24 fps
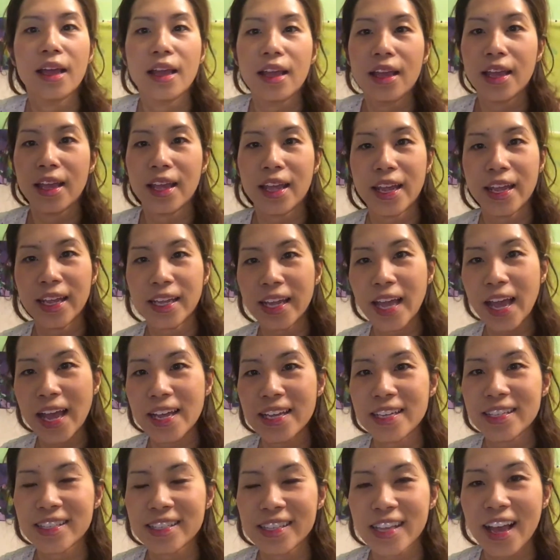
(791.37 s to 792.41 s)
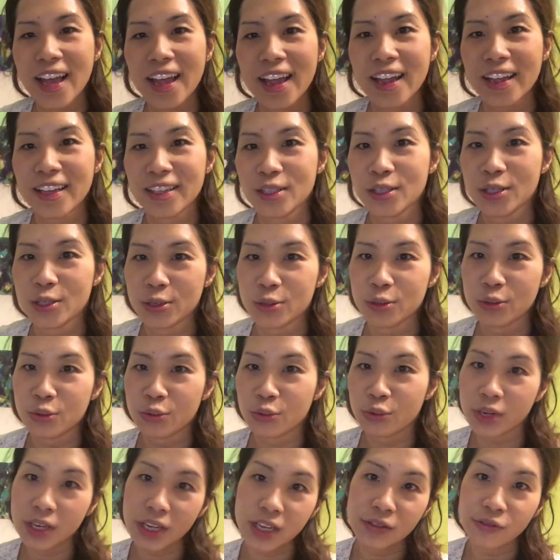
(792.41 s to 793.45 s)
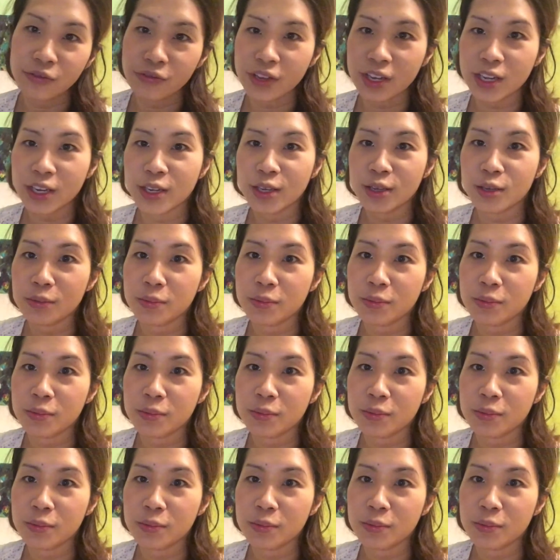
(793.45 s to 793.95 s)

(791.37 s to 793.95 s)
Hey guys, I had to re-video